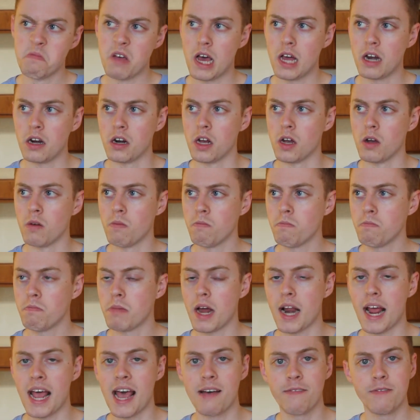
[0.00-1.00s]
I don't know,
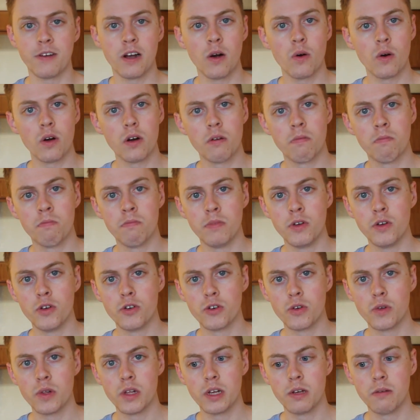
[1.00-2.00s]
about a half hour
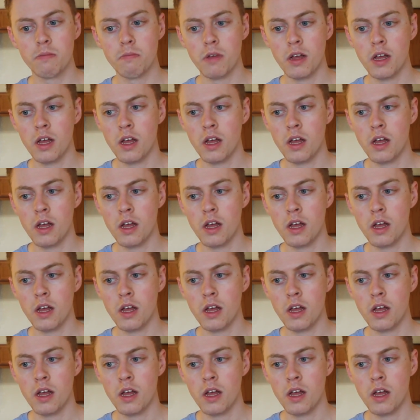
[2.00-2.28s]
usually.